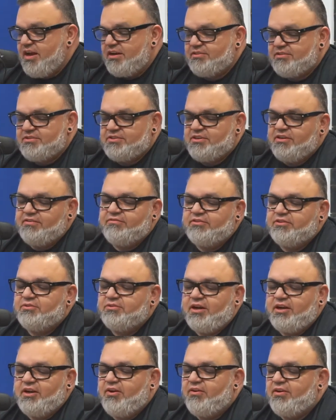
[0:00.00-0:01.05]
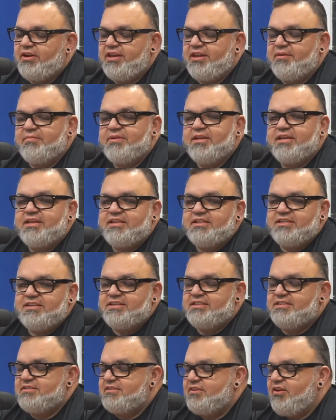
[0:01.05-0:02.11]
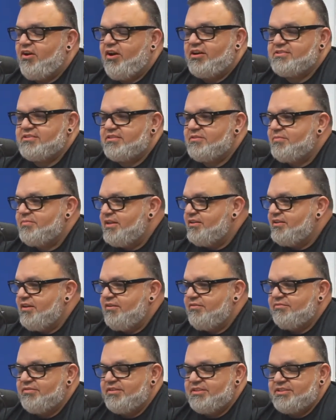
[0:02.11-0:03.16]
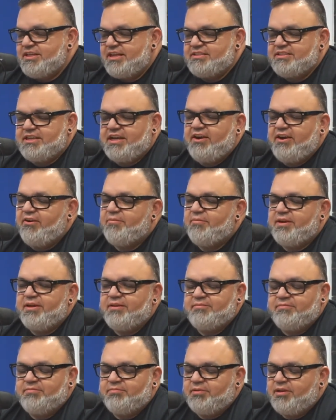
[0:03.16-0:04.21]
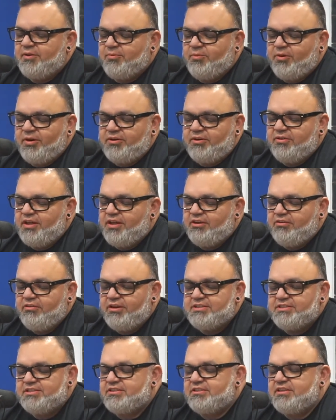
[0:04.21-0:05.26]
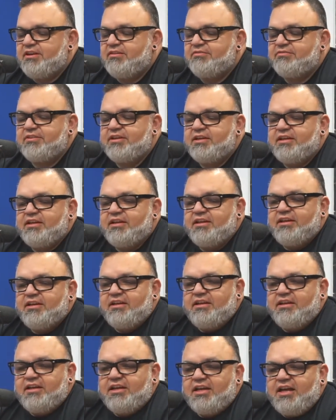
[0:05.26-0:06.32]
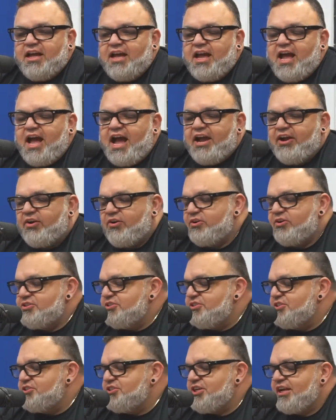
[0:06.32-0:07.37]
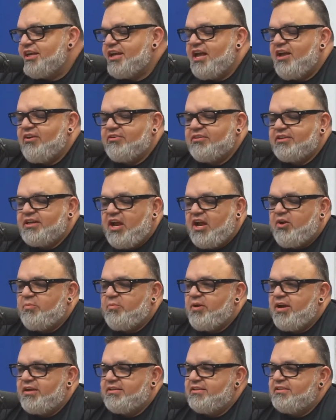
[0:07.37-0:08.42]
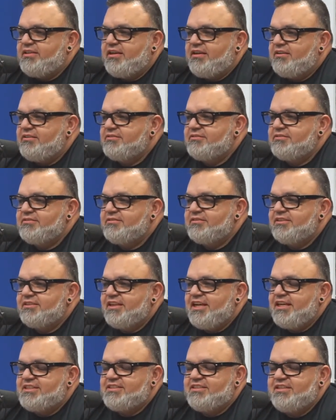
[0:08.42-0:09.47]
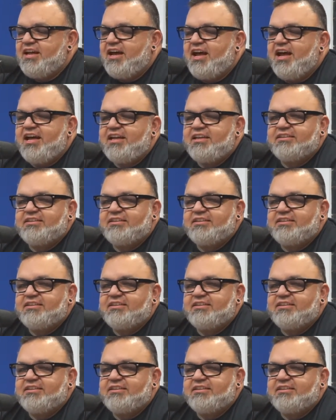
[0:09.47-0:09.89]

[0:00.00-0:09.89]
Sunvu. I go to him. He's awesome. He takes care of me, blood work and all that crazy stuff. Yeah. I urge you to check out chiropractic care. It's not